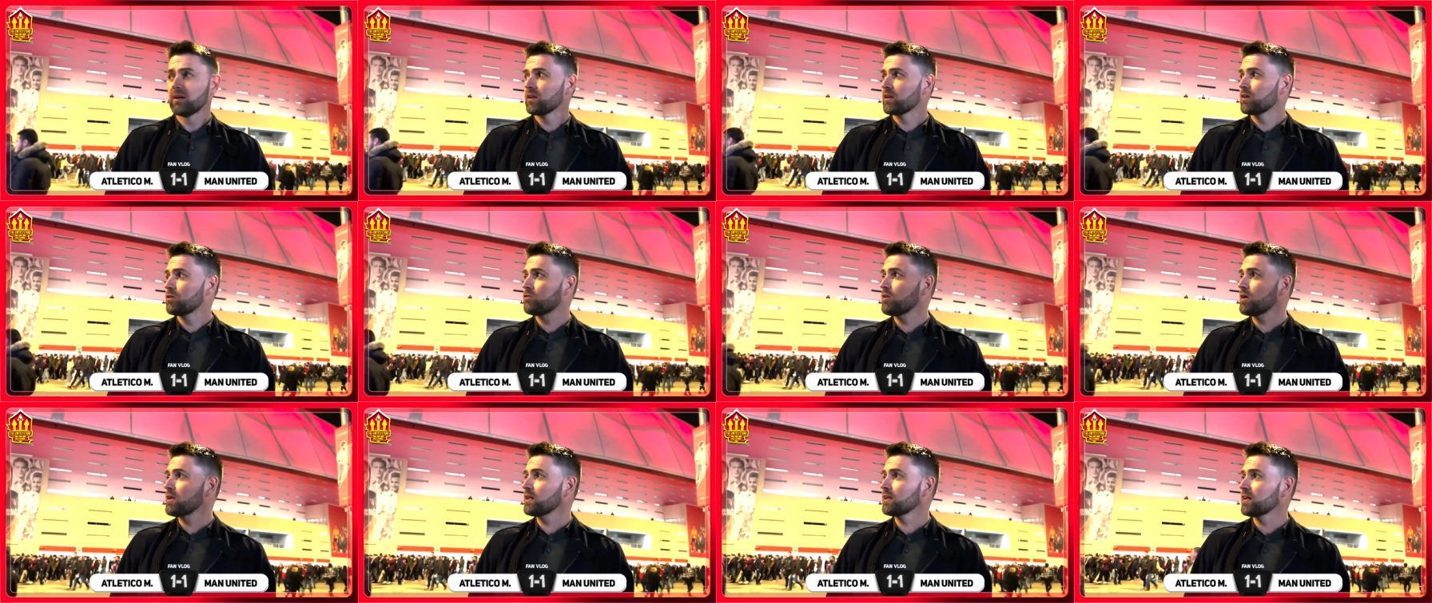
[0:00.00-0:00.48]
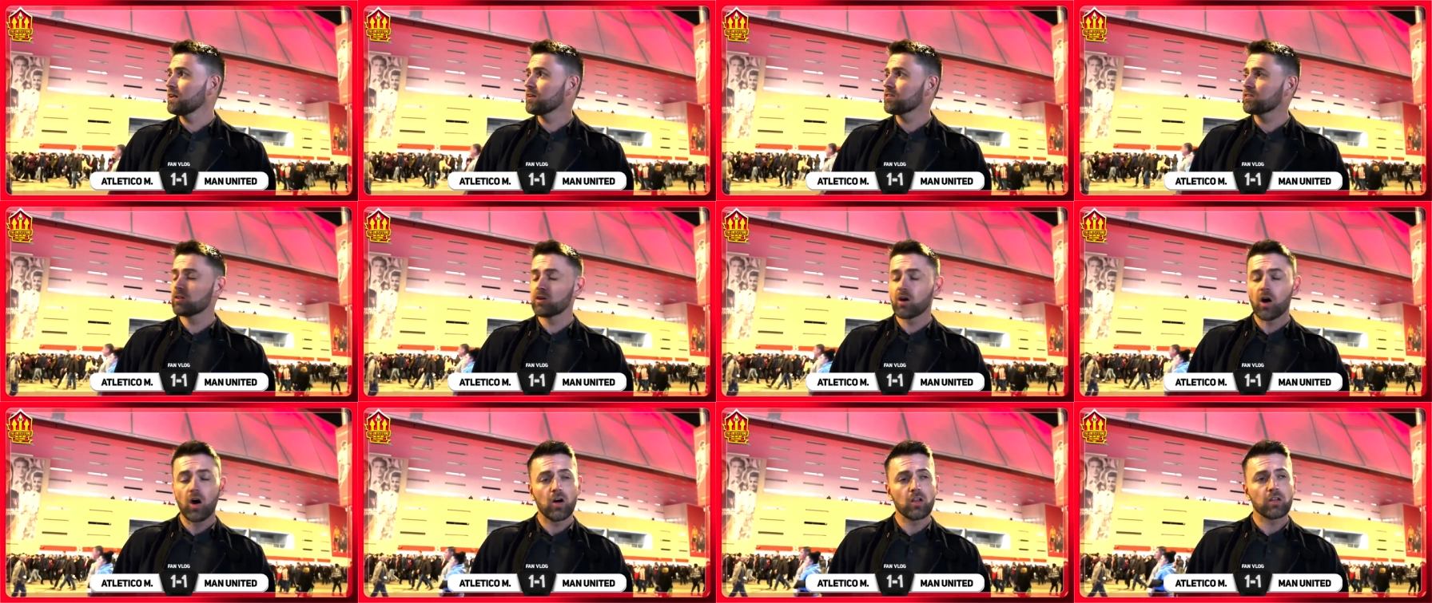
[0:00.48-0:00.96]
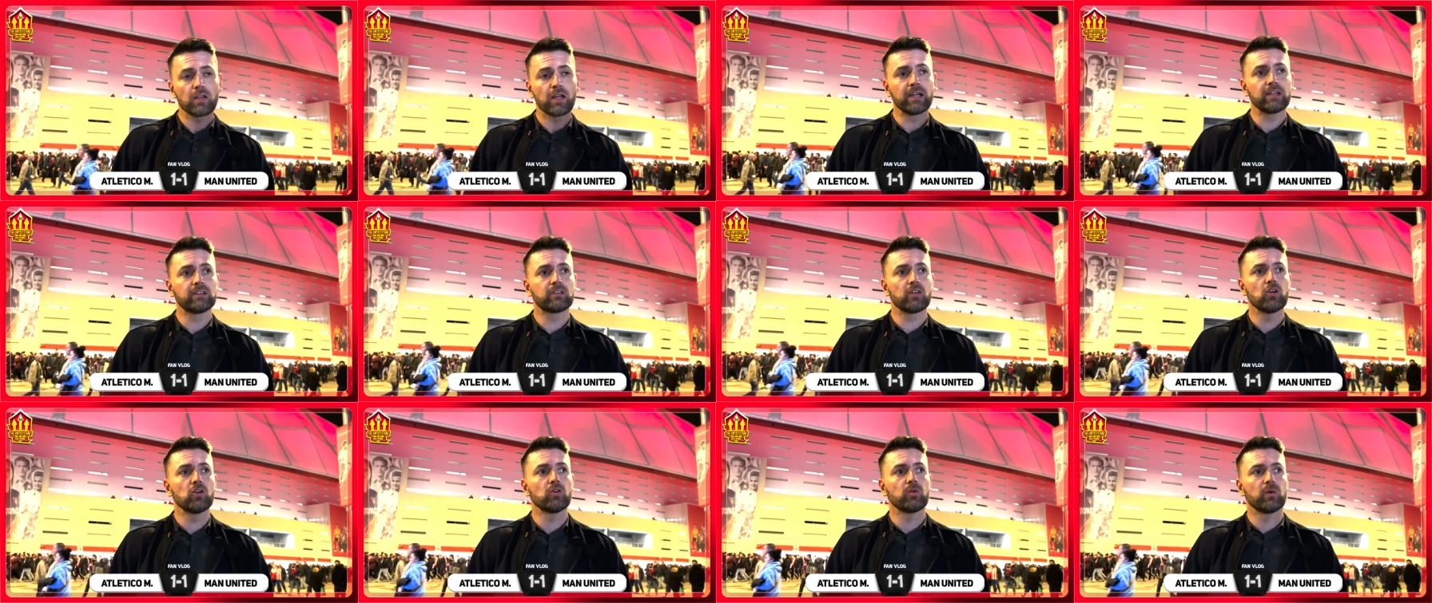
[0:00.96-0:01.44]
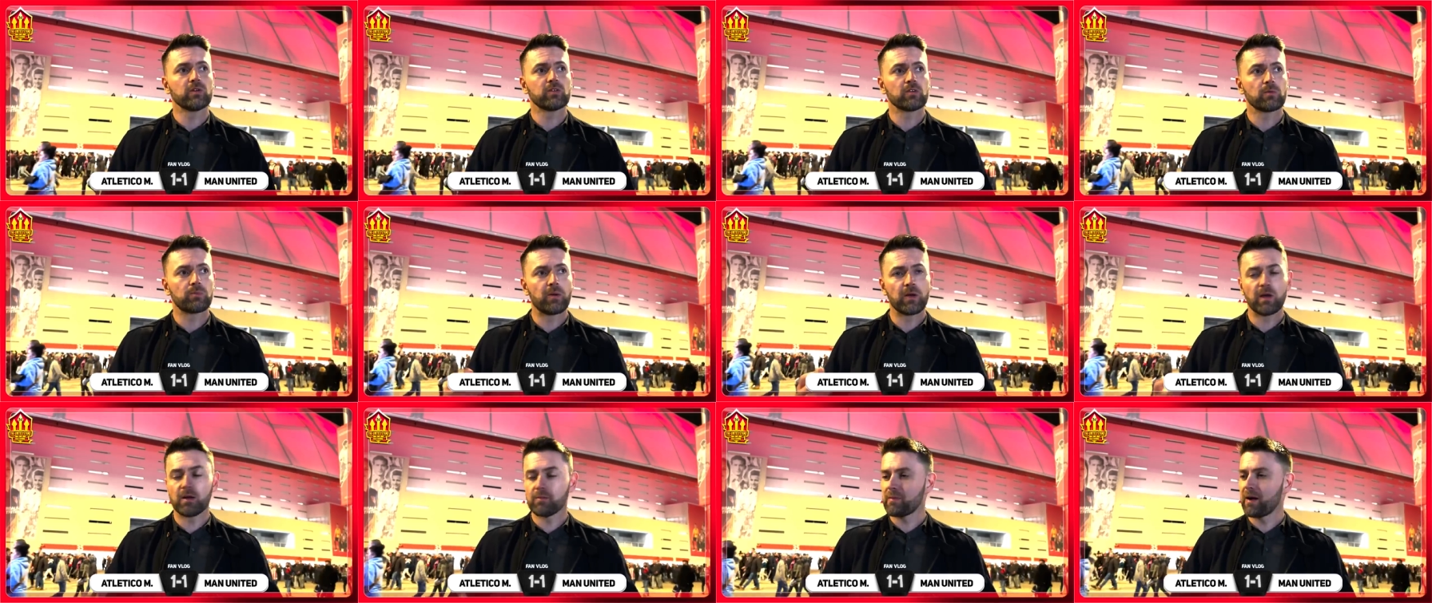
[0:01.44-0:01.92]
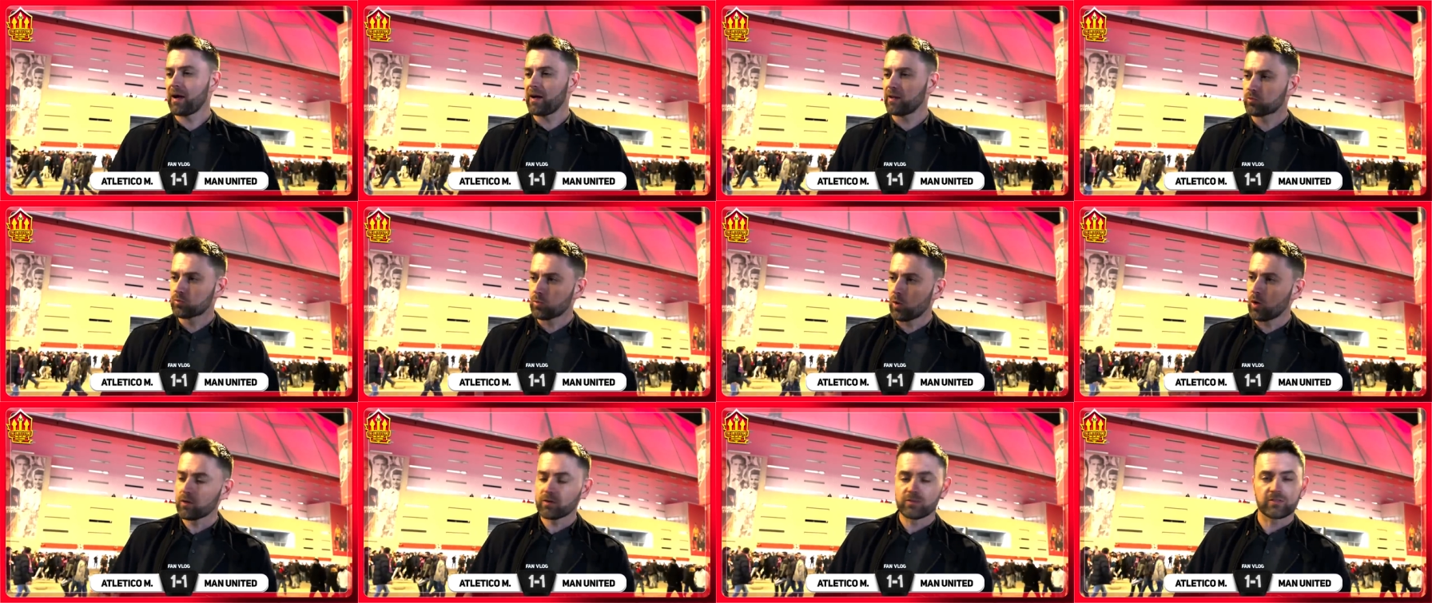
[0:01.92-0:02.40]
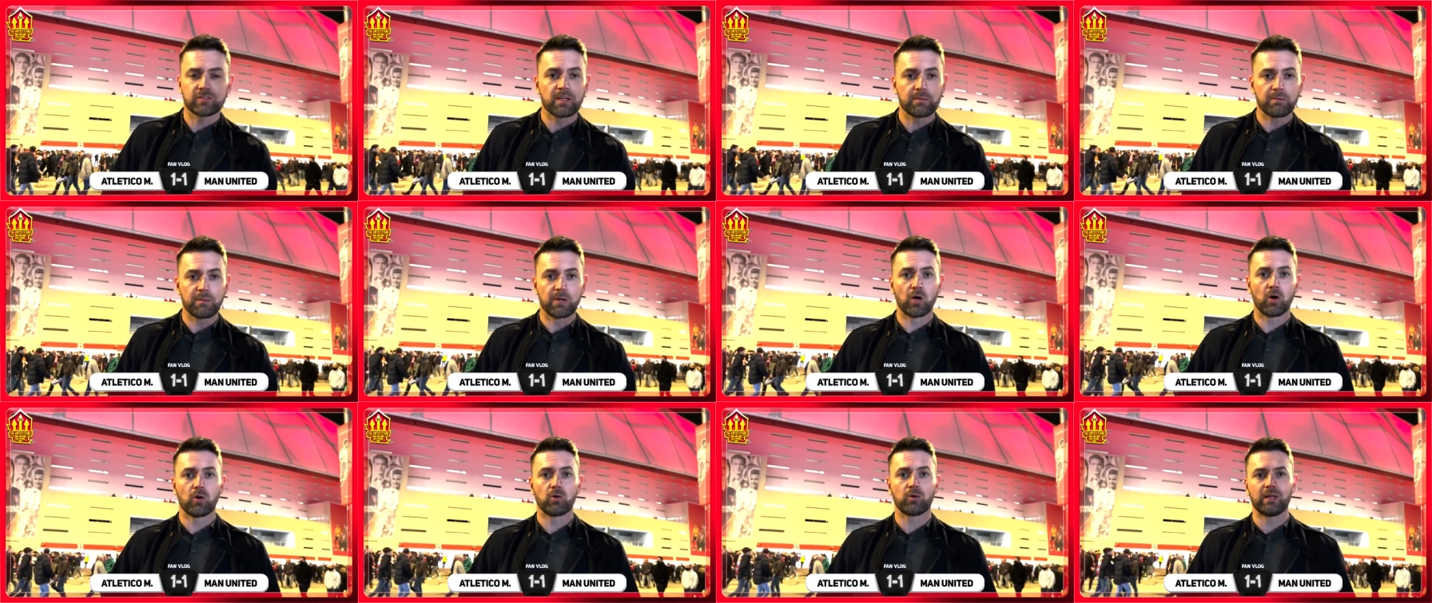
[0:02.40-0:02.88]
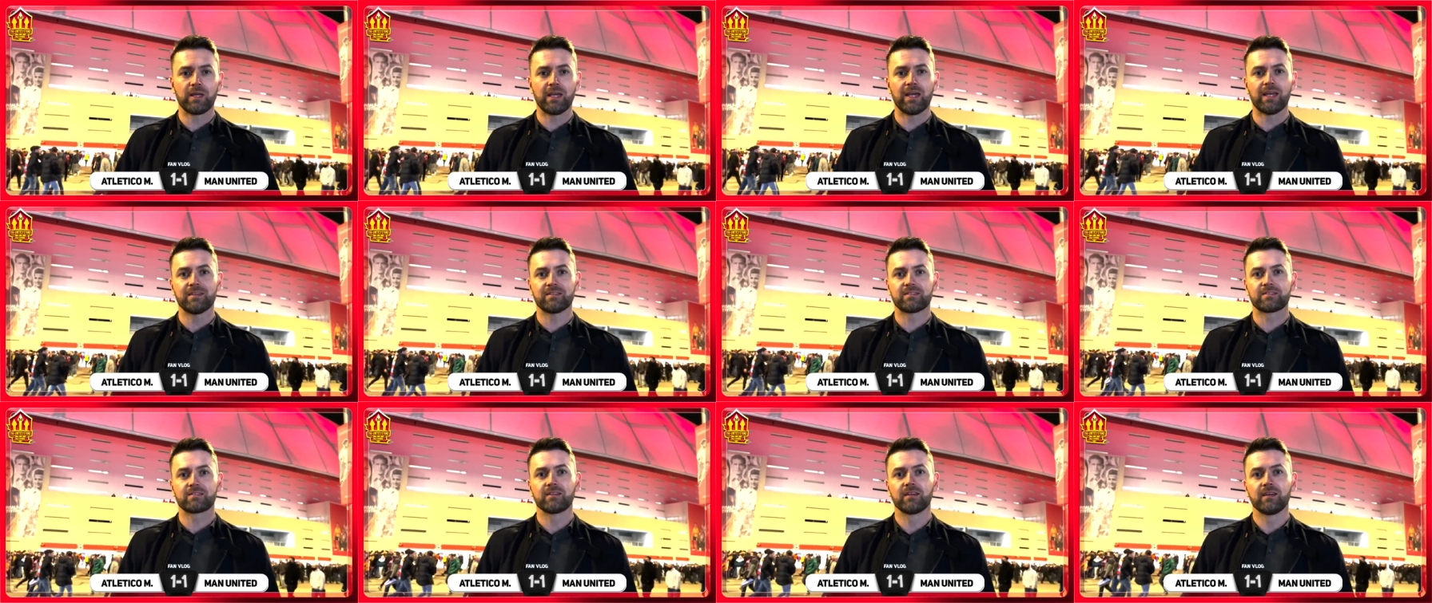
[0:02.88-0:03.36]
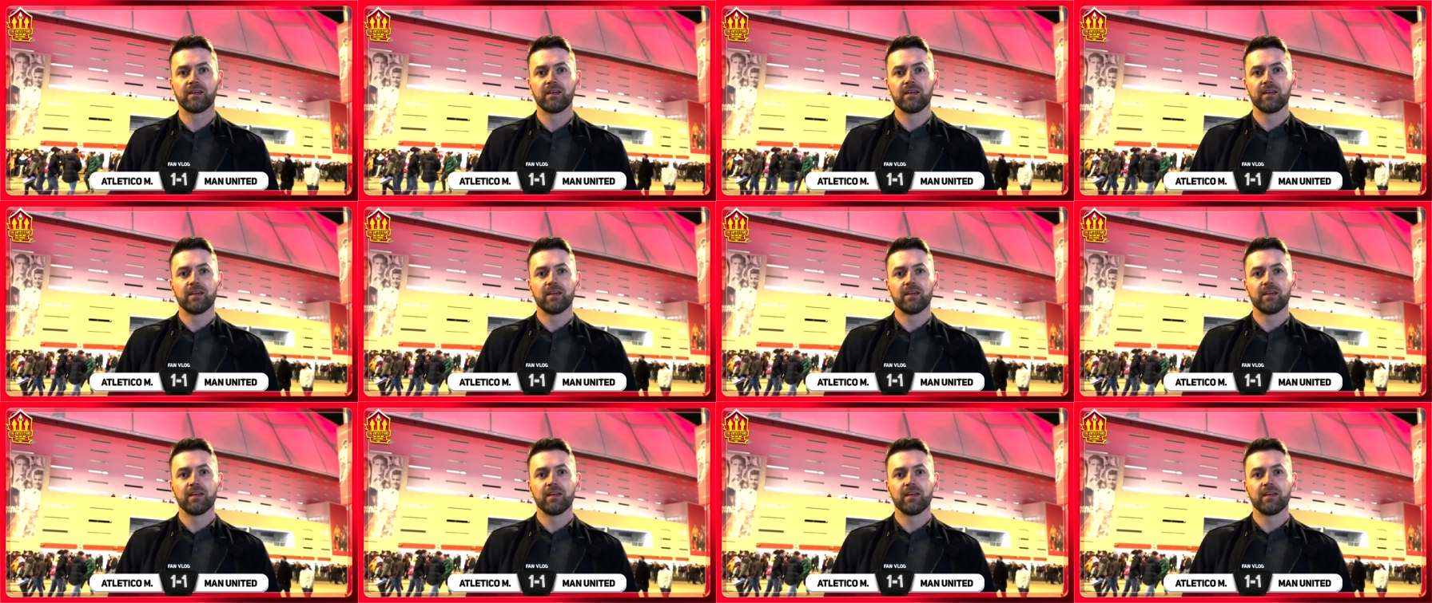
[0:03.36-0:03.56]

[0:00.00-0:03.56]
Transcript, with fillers: There really isn't. All they do is epitomise what Simeone is.